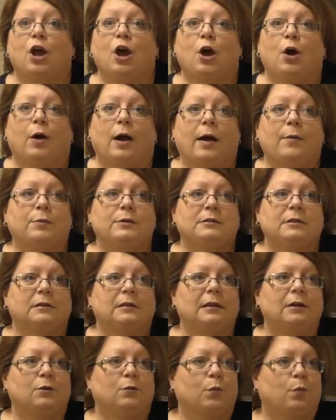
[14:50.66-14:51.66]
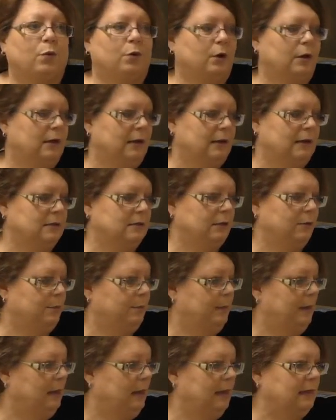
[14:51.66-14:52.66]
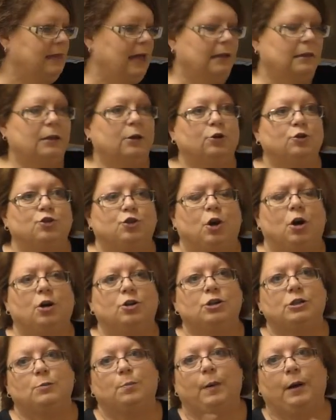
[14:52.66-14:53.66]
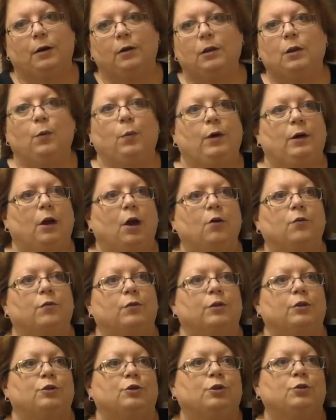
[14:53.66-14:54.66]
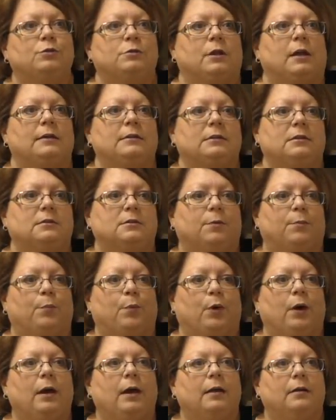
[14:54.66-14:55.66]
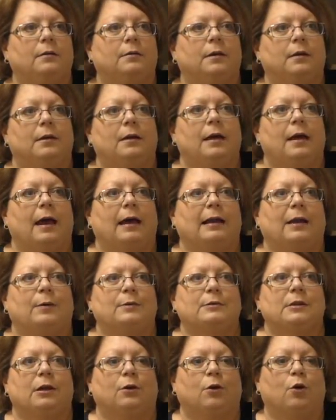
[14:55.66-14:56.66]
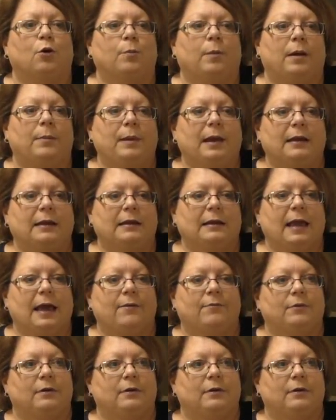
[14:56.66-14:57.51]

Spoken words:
I was a little worried because, like that little jar just barely went over the 2 slices of bread. And I was like, oh, maybe I didn't have